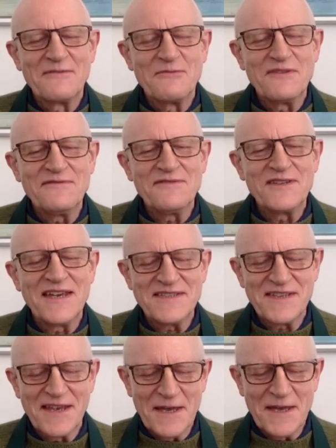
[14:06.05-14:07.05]
When
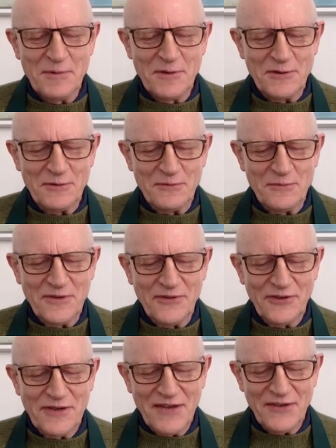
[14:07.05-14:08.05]
Vanessa Abel
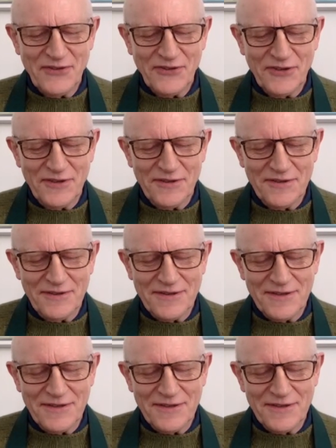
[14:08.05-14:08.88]
was announcing